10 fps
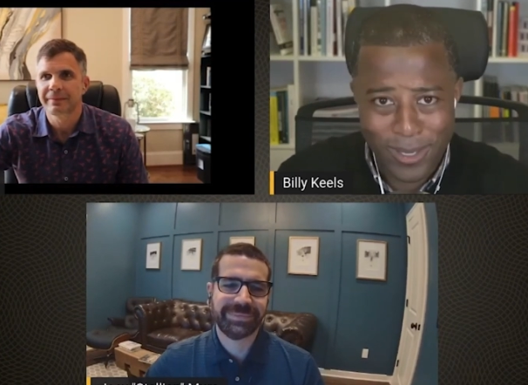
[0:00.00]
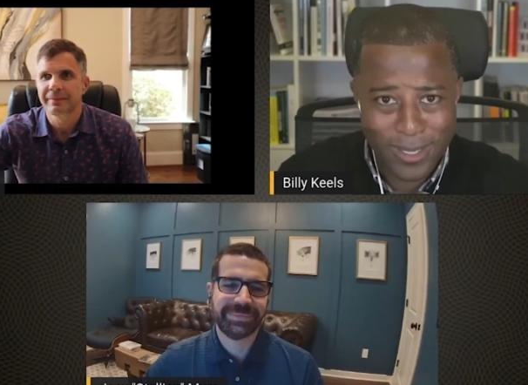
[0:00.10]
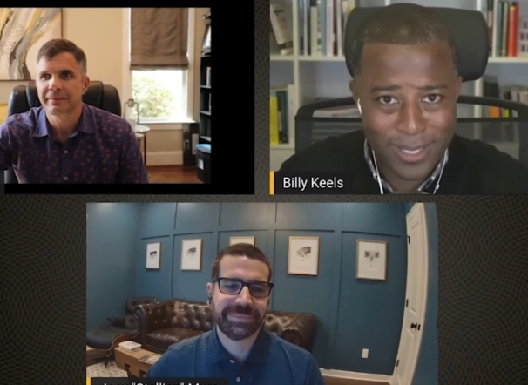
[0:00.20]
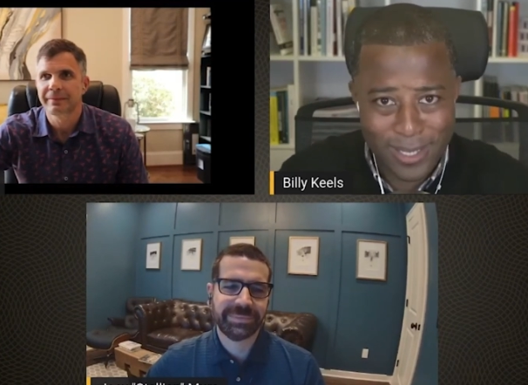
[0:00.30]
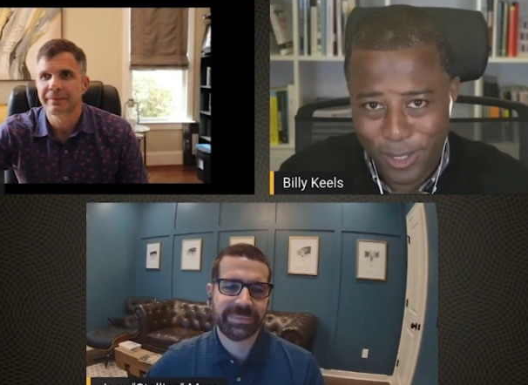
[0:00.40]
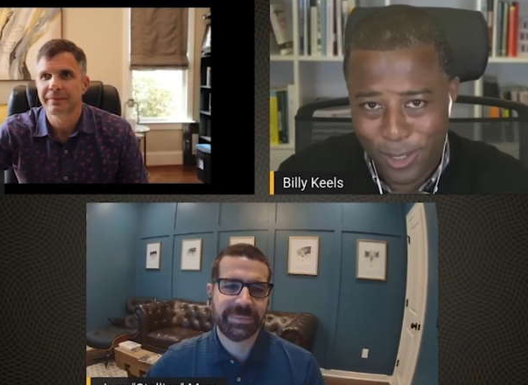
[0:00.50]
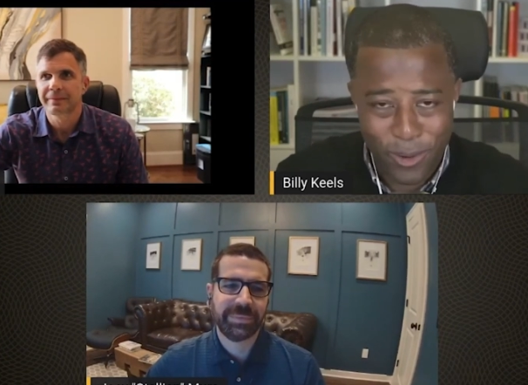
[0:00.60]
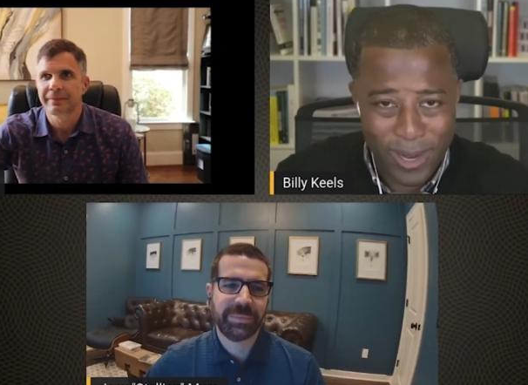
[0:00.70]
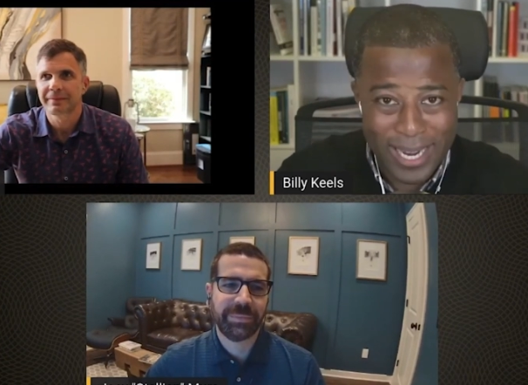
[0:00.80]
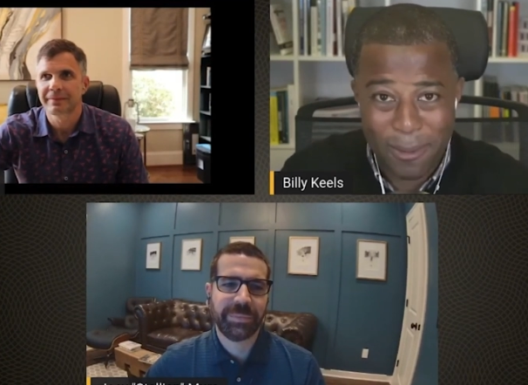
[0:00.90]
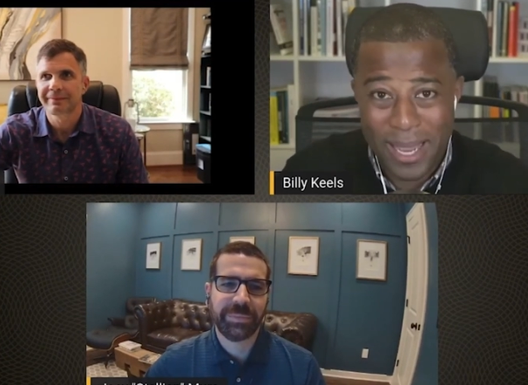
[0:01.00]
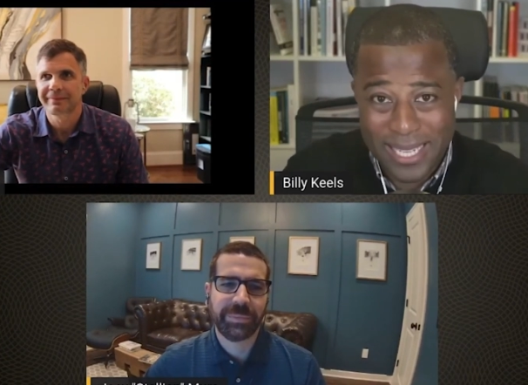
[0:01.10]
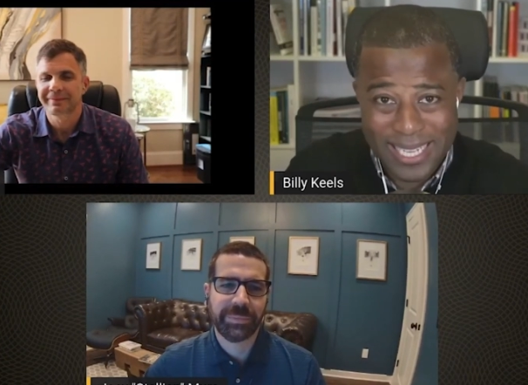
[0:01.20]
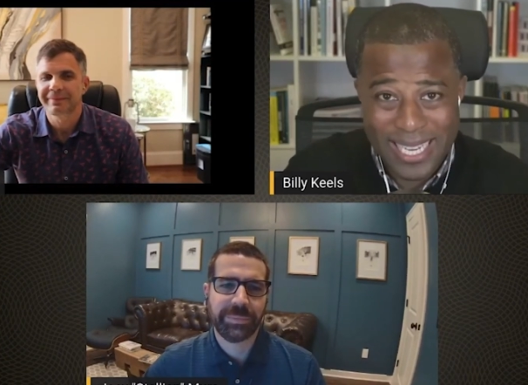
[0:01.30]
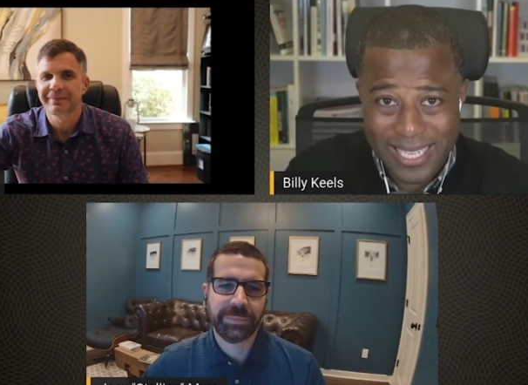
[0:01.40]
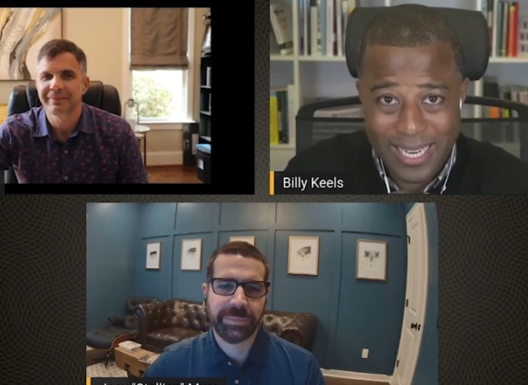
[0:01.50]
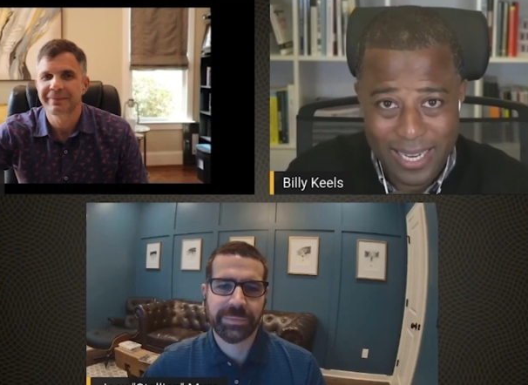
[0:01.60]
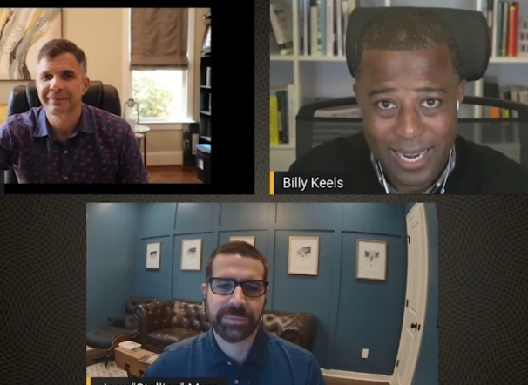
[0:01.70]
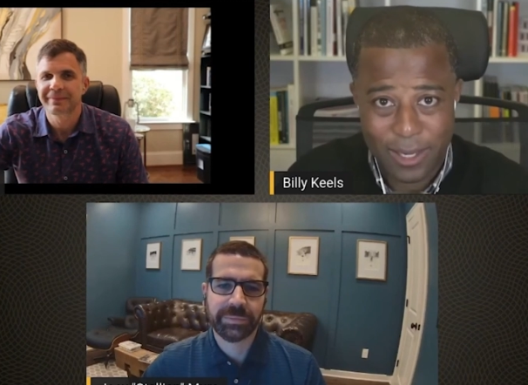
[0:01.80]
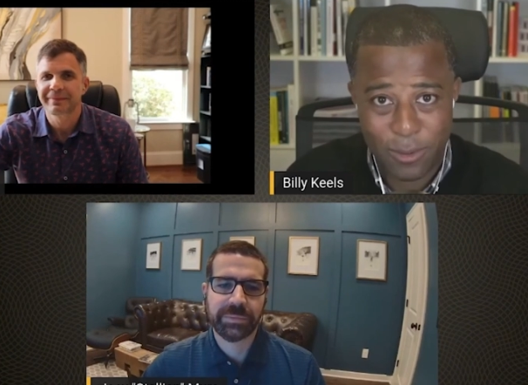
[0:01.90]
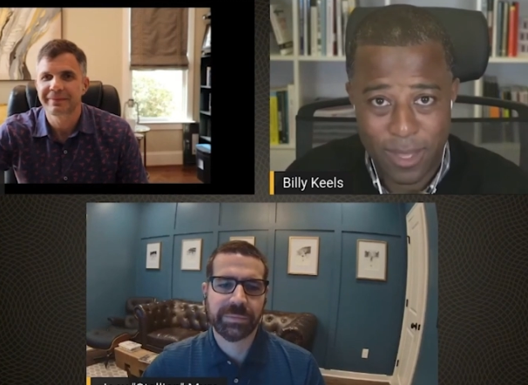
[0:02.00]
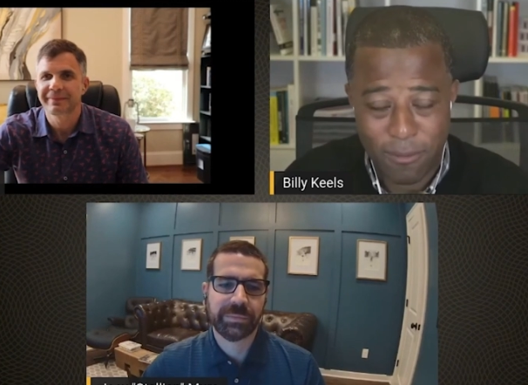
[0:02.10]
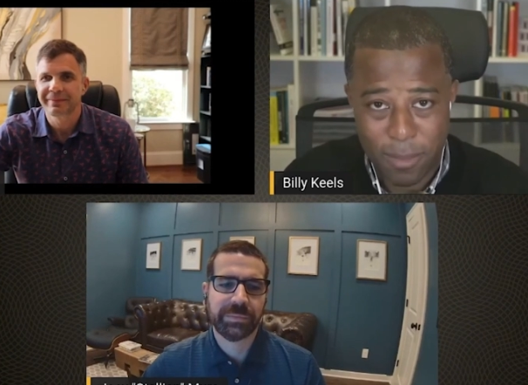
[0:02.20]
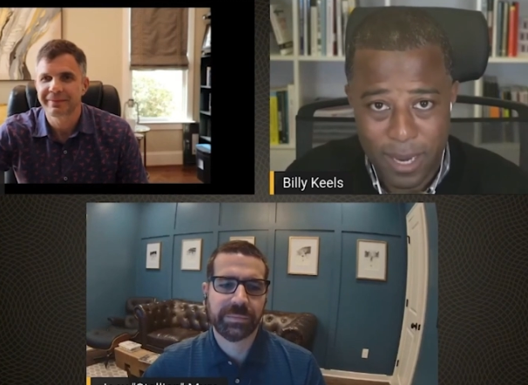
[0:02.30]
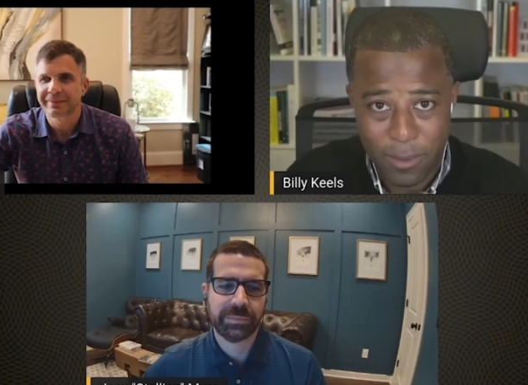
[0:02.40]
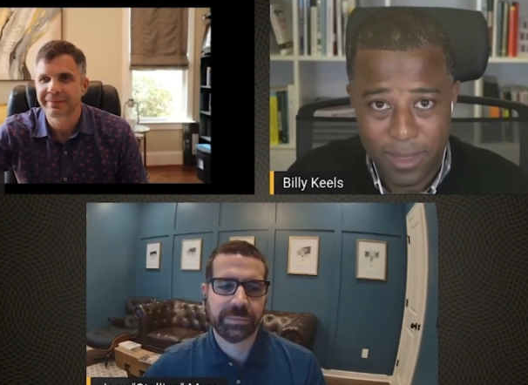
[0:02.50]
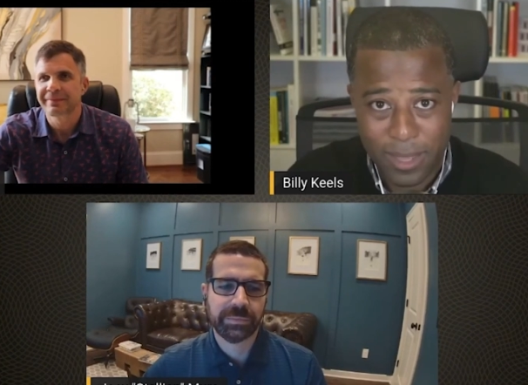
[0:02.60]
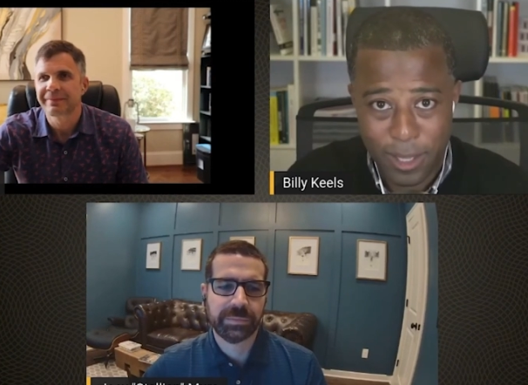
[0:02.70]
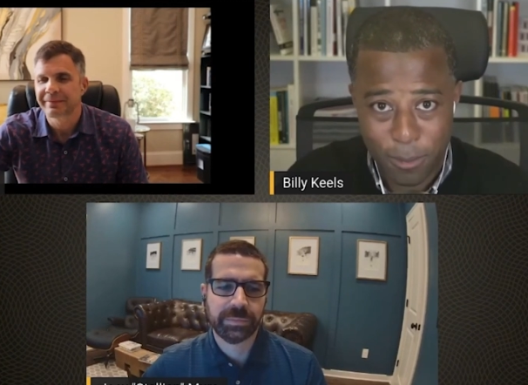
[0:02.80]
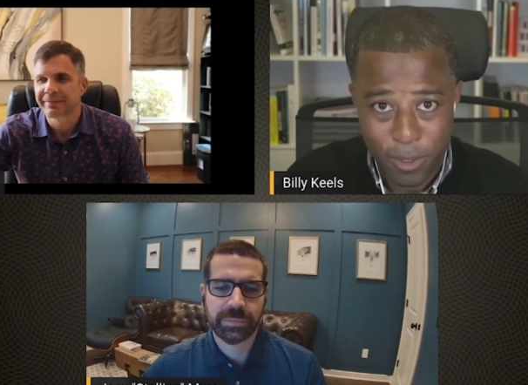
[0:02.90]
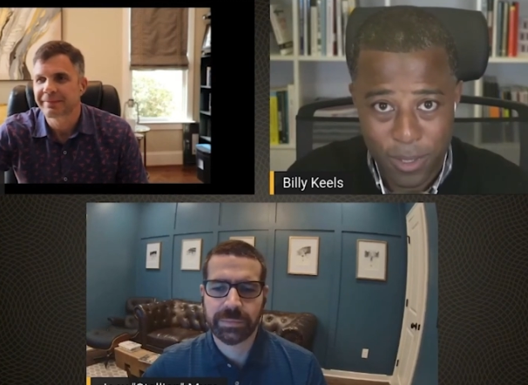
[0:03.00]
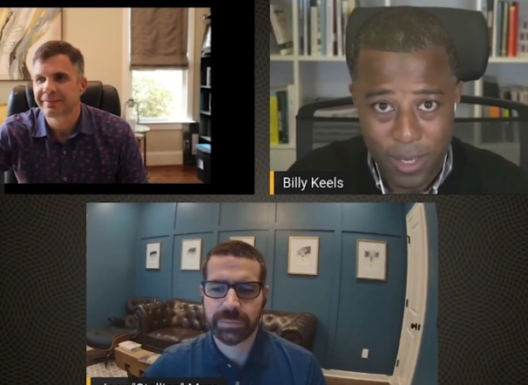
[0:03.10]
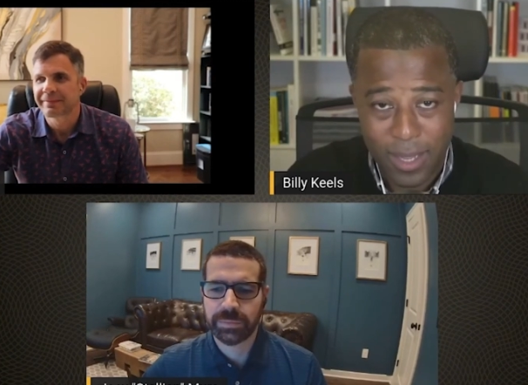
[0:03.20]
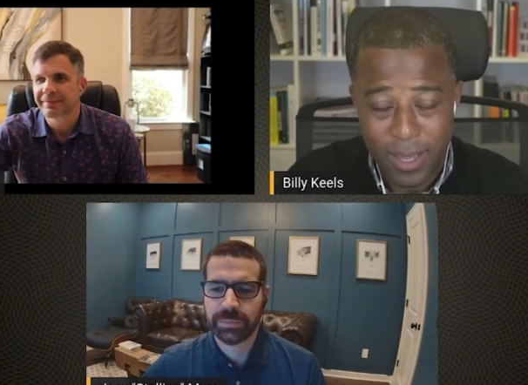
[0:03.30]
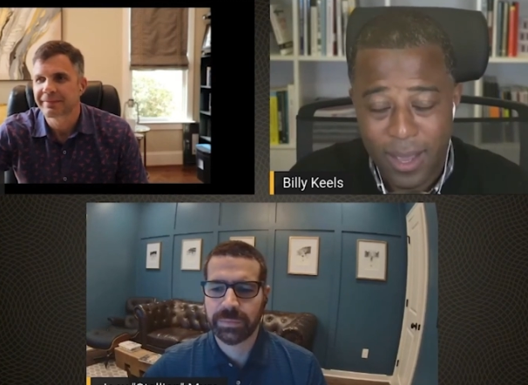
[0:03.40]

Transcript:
Speaker 1: it's so so great, and it makes it easy to connect with everybody within the community.